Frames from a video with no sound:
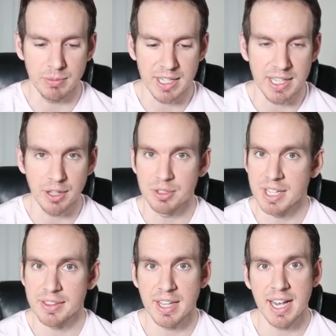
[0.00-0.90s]
any other
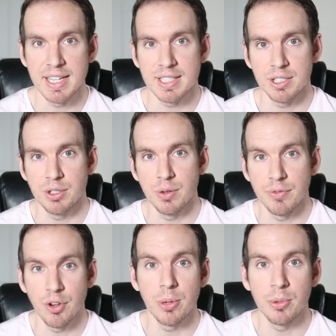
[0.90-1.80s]
debt that has, you know,
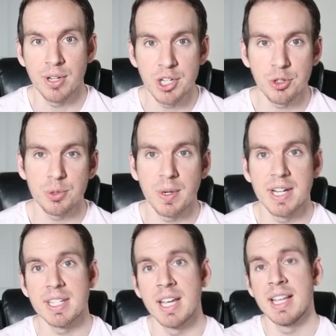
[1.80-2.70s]
variable interest
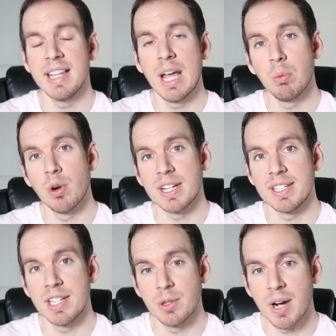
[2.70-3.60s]
rates that will
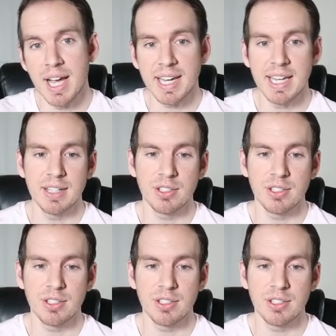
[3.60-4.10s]
continue hiking.